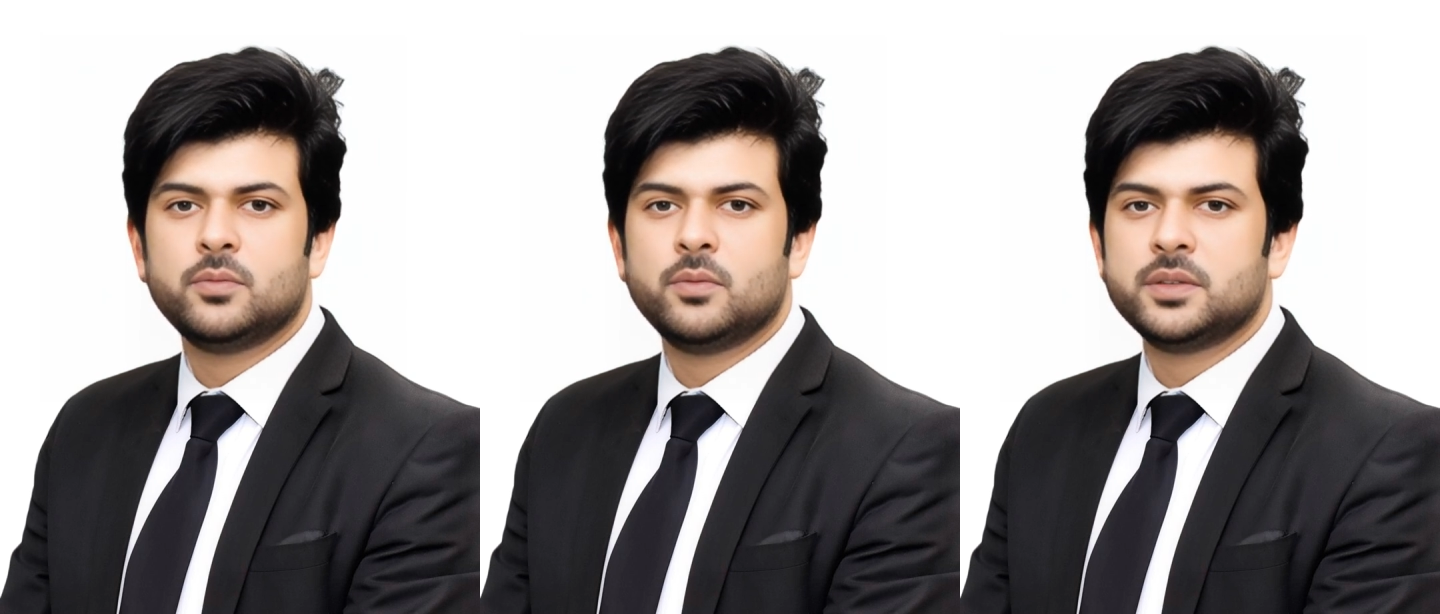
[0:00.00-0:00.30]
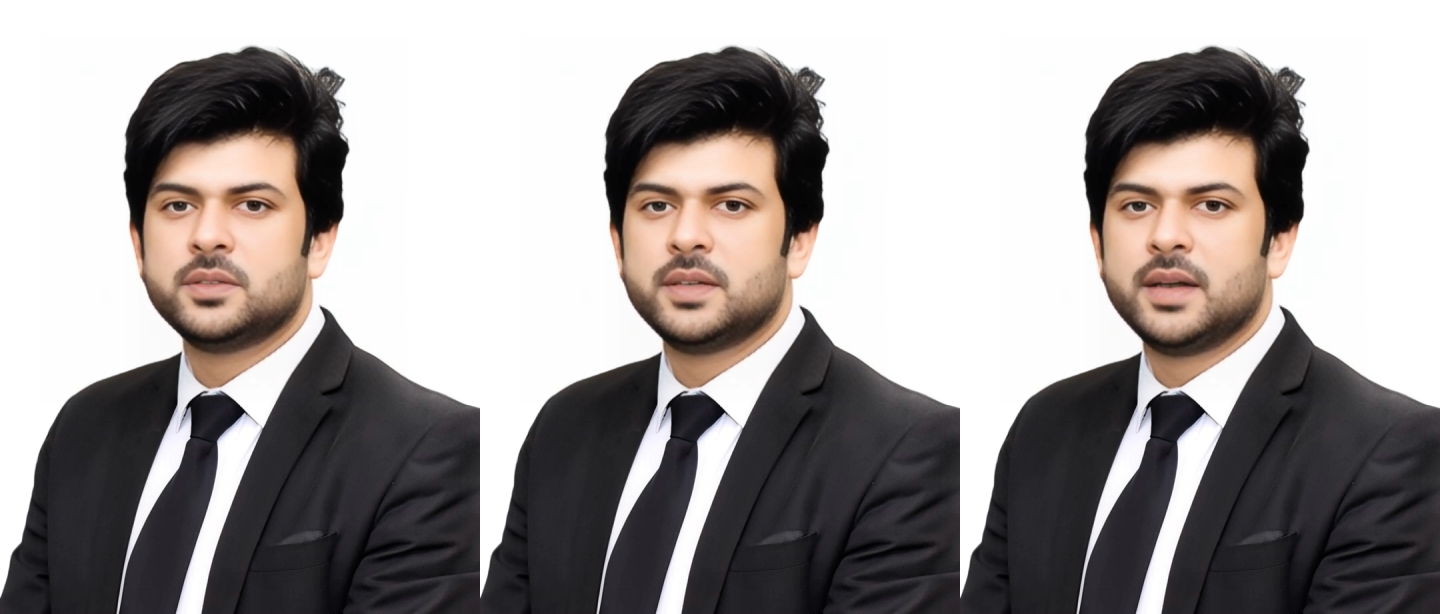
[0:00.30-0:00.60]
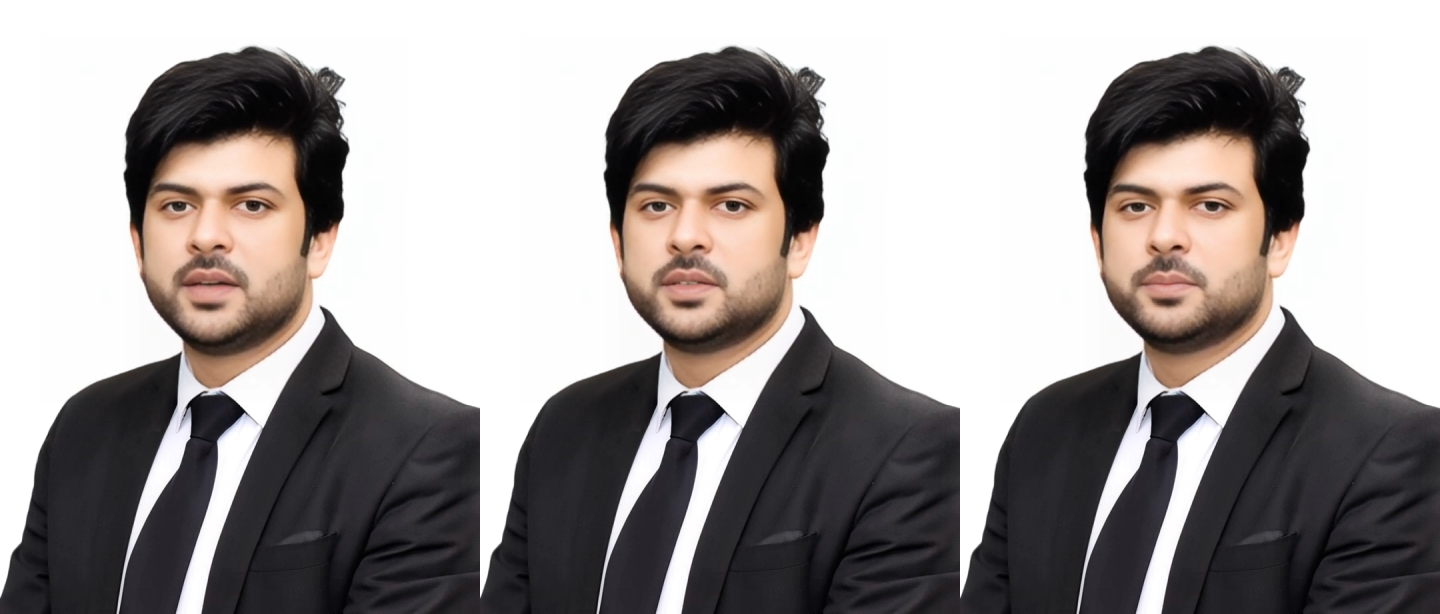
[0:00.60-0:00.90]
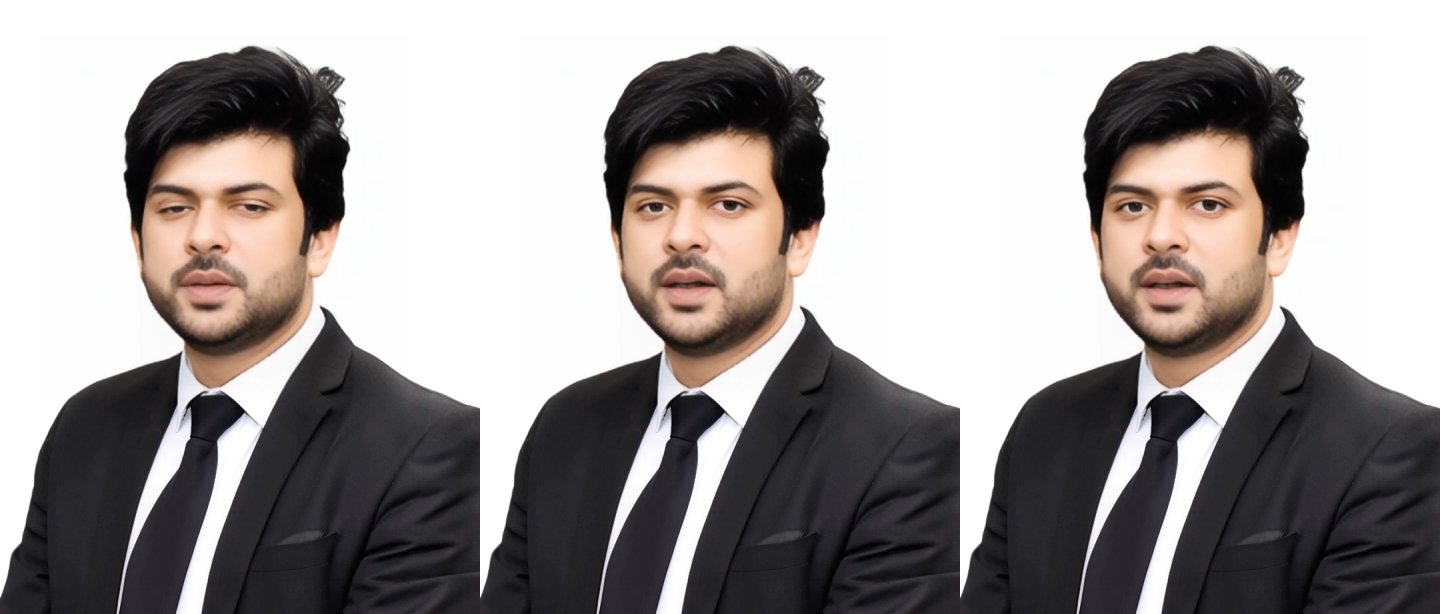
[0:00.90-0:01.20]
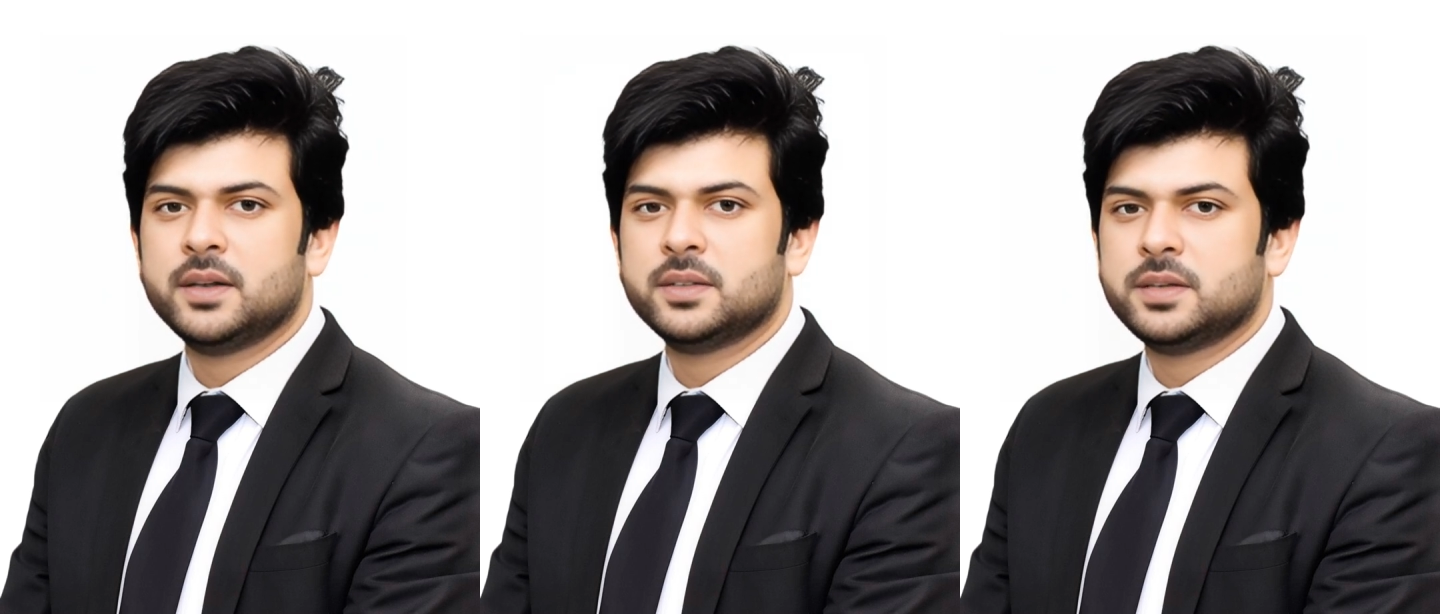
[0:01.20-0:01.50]
Once the SPA
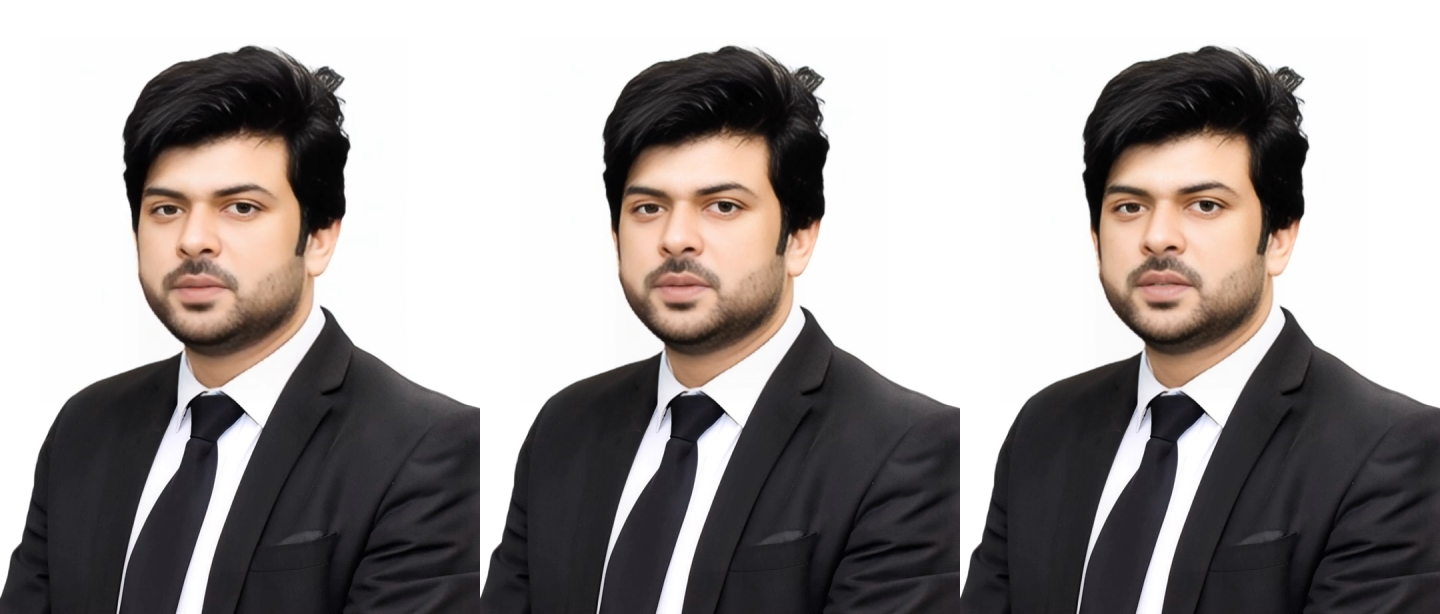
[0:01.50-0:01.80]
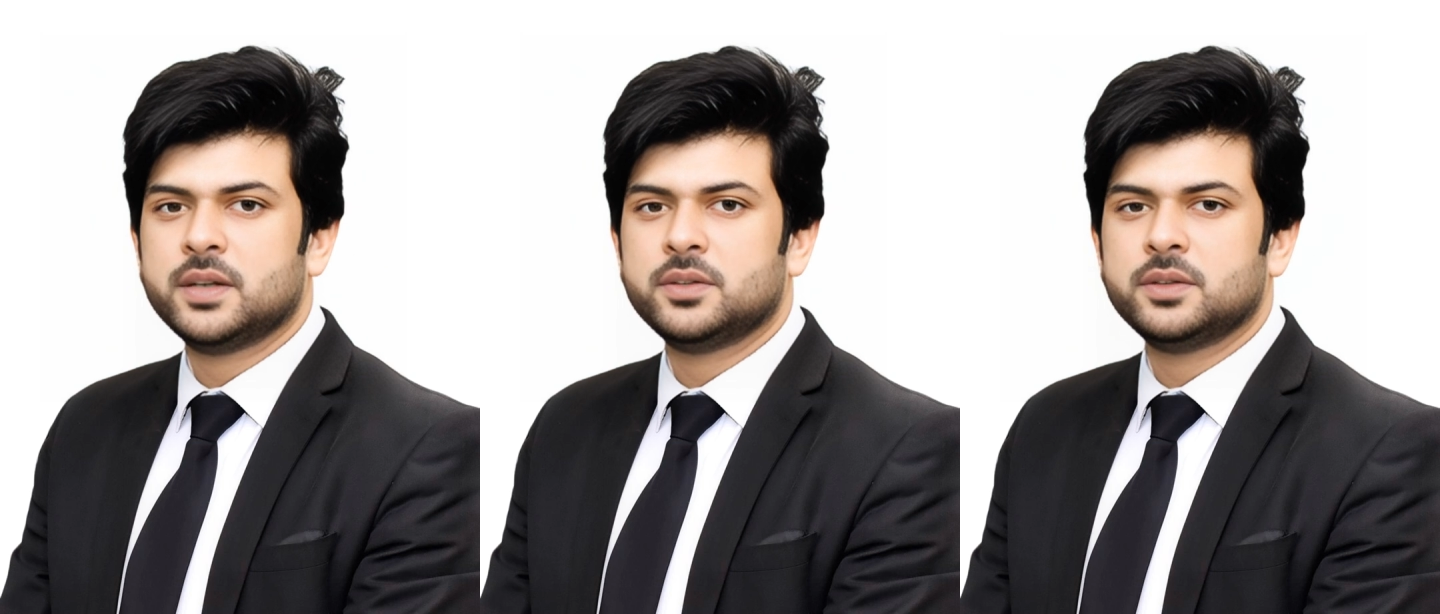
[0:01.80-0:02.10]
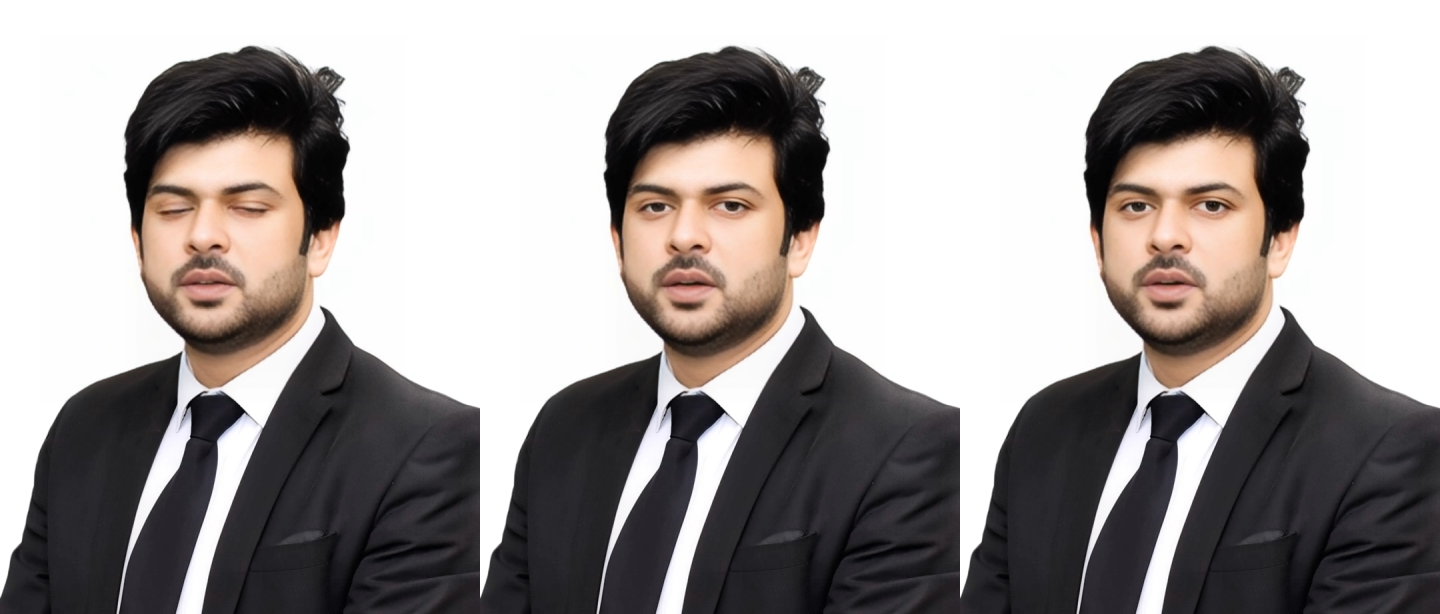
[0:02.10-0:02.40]
is in possession,